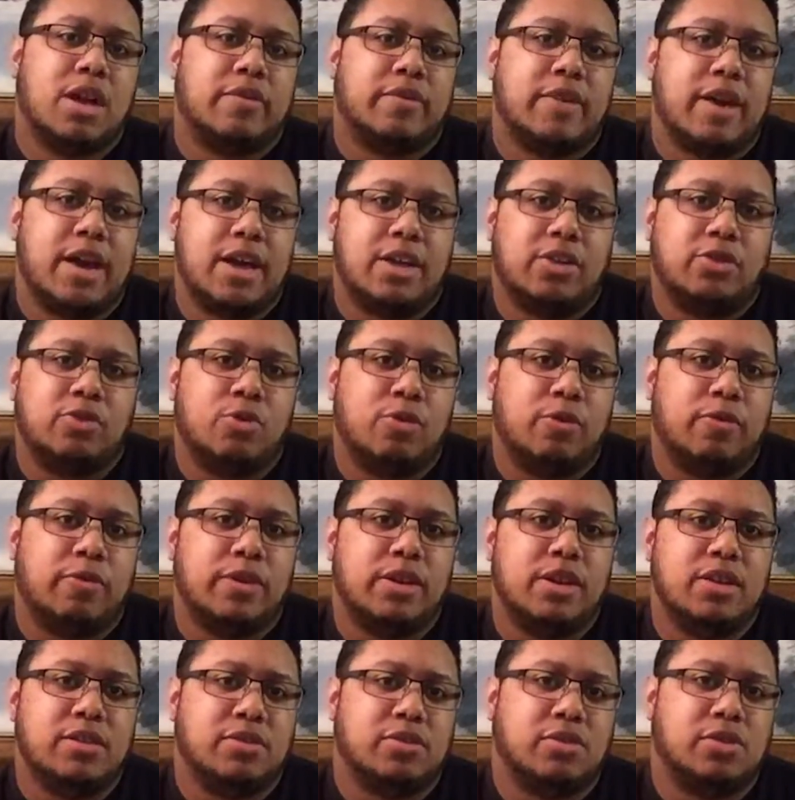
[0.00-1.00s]
annual
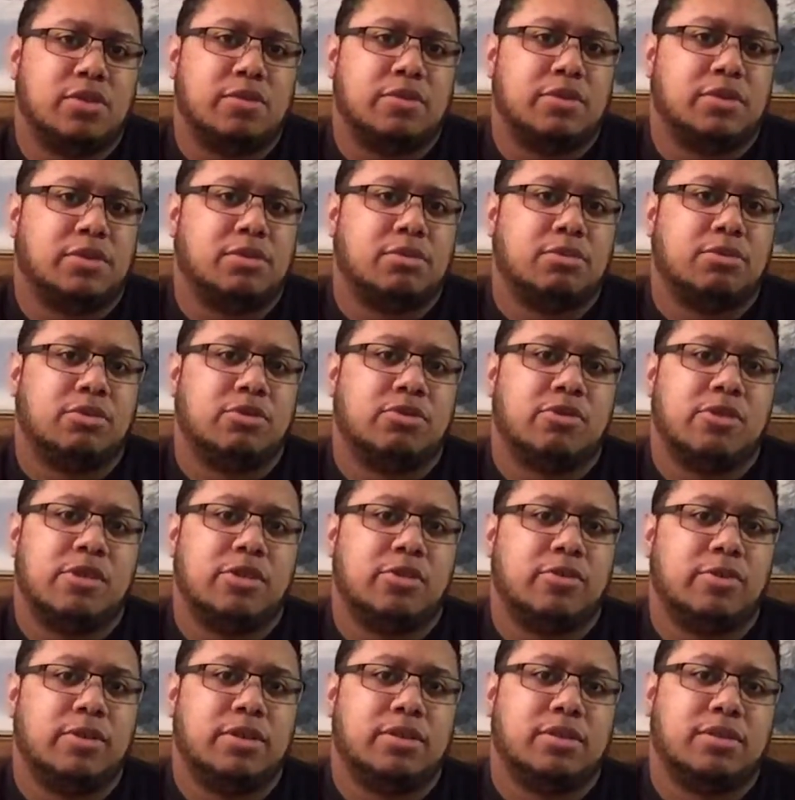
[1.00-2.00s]
fees on them for some strange
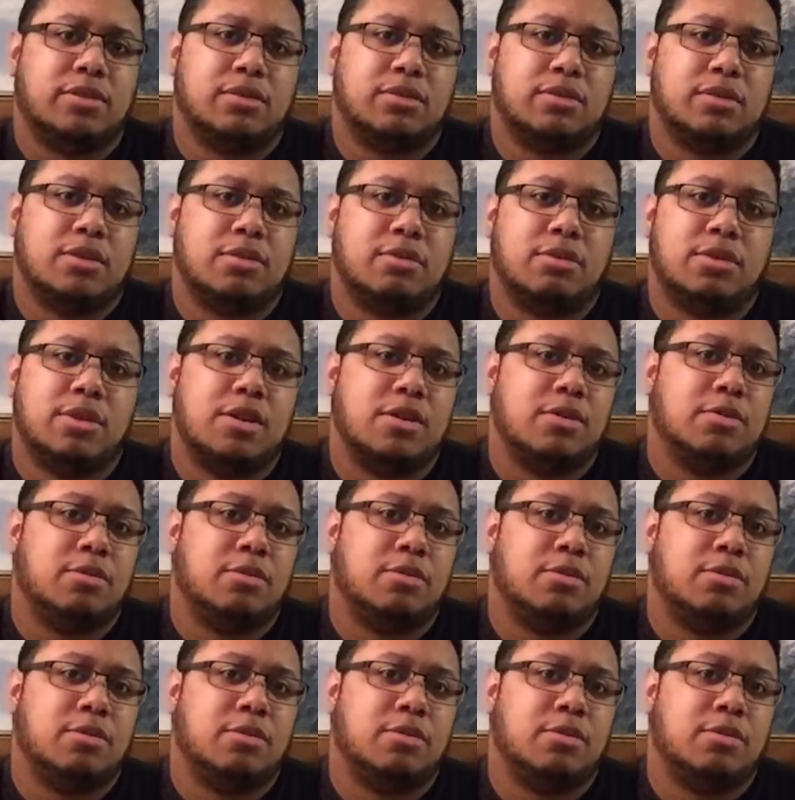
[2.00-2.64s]
reason. I don't know.